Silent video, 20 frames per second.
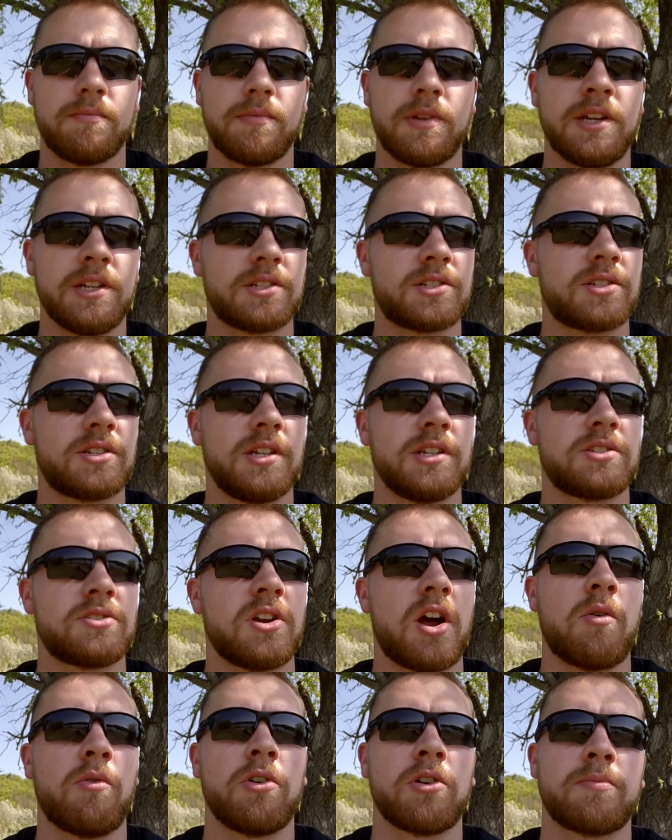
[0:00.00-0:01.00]
It's
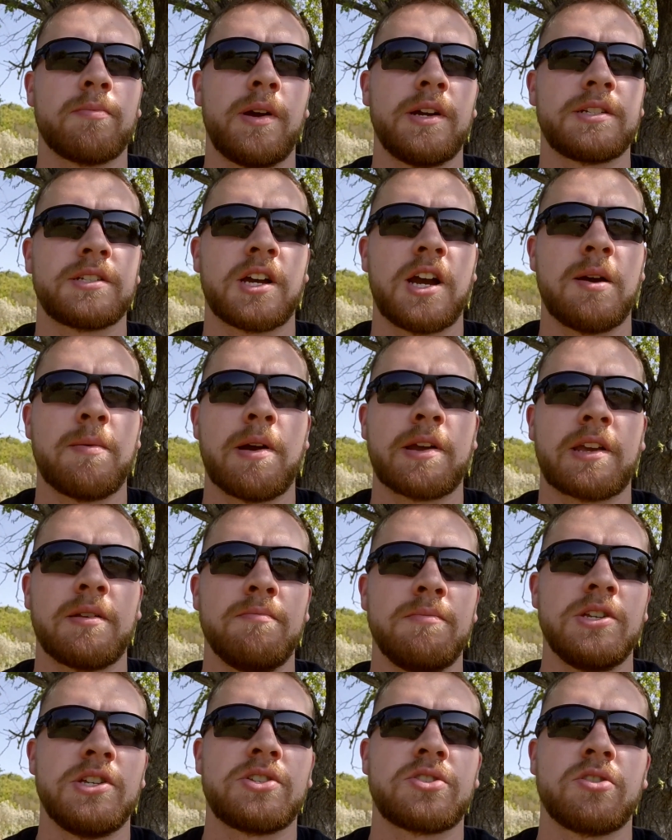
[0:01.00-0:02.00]
not worth my time. I can
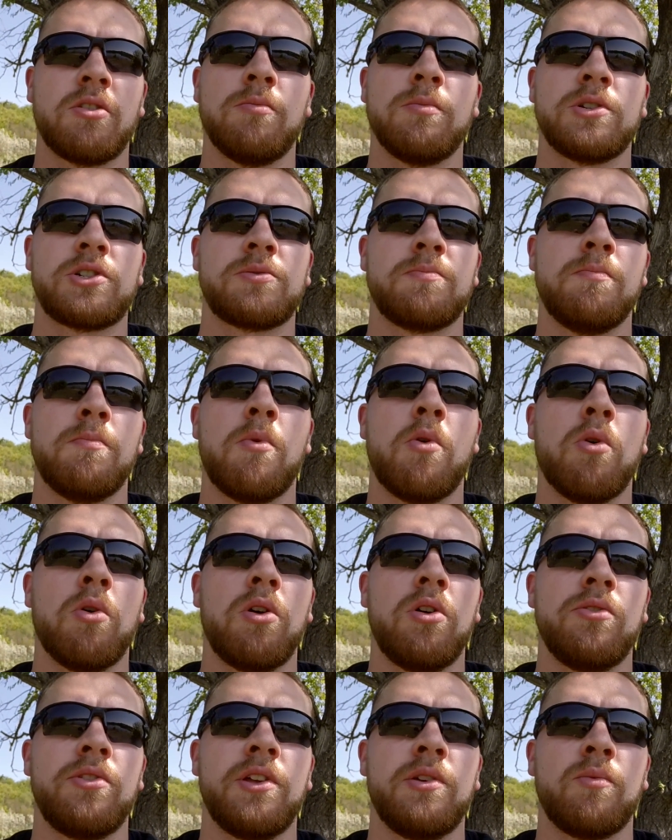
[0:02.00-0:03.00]
be so much
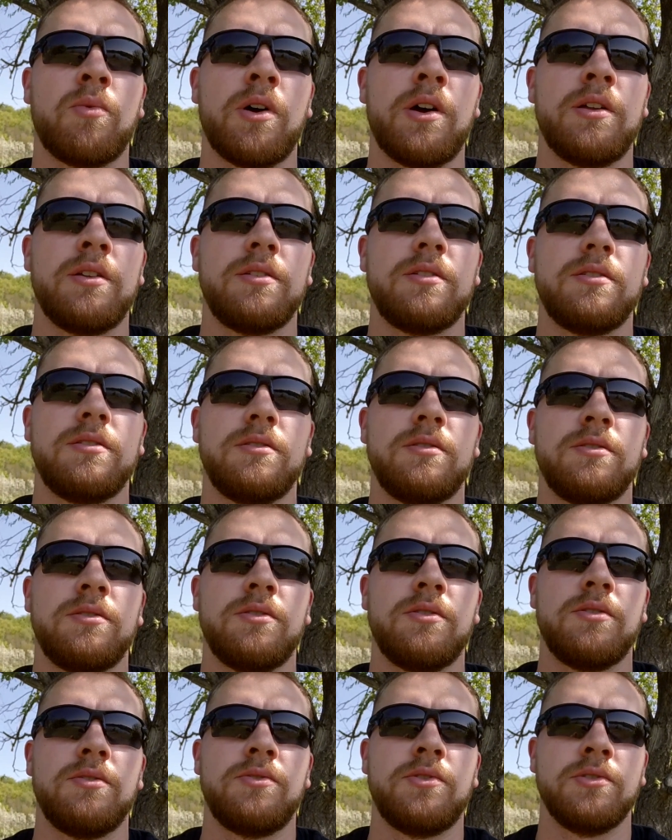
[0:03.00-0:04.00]
more than what
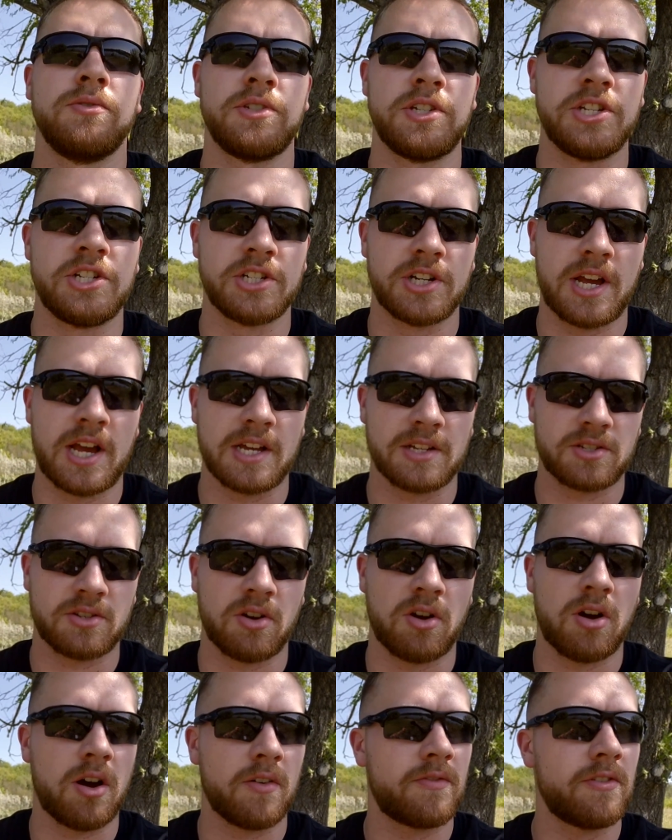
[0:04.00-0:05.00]
the Legion has to
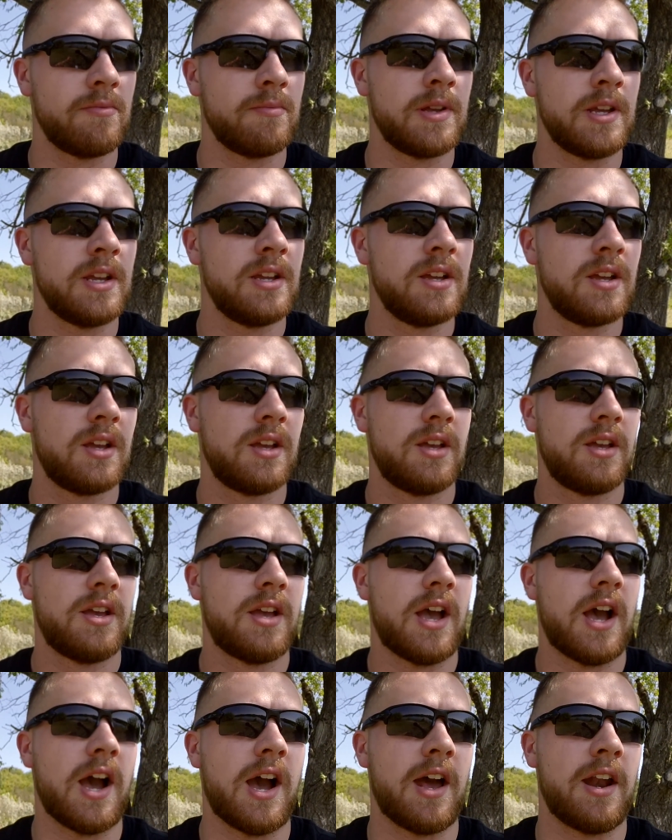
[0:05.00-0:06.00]
offer me,
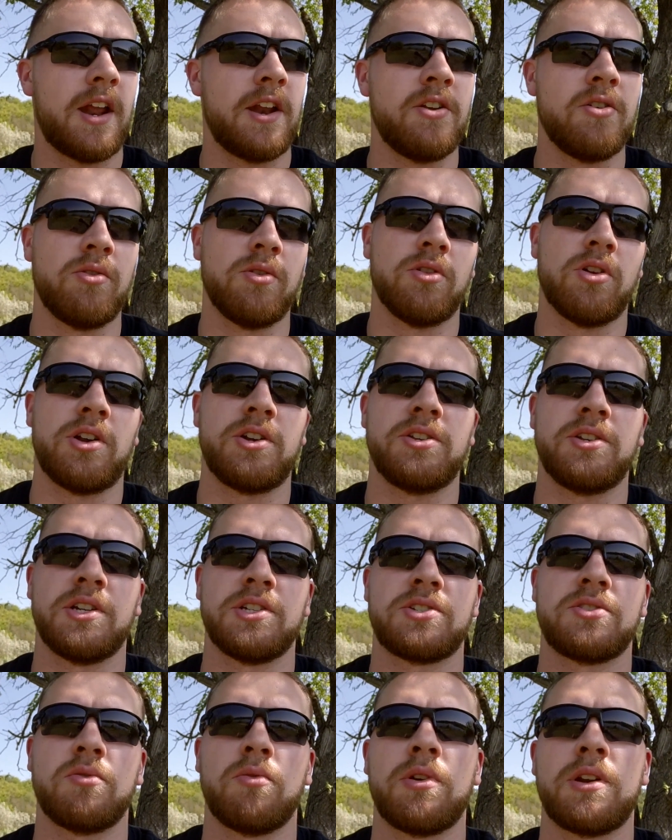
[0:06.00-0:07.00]
and I know a lot of you
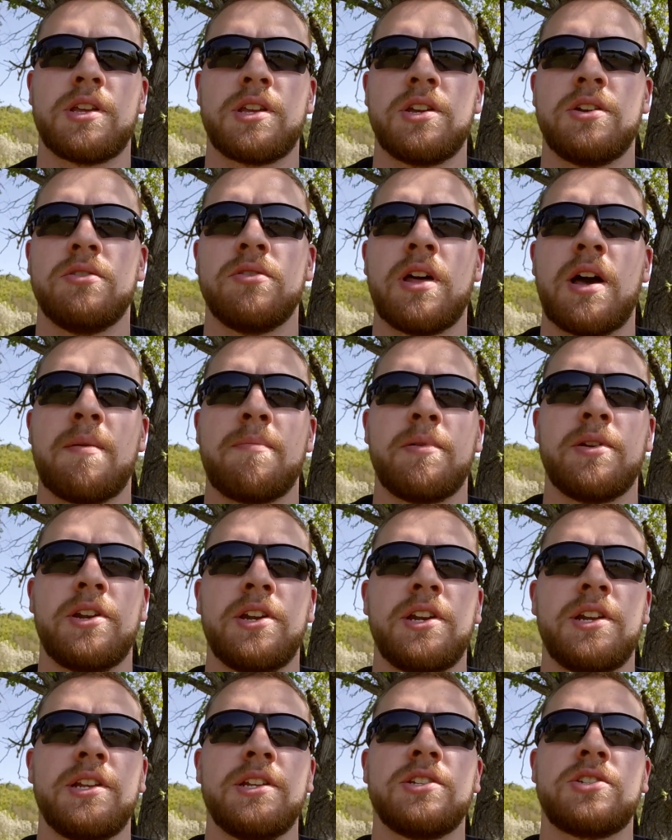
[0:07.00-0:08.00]
guys don't want to hear that, but
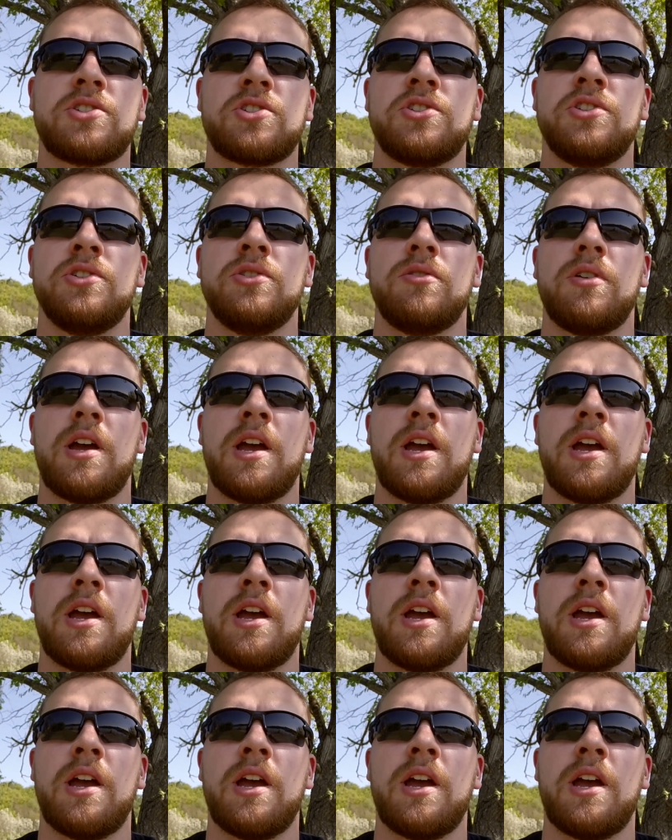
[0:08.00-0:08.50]
it is true.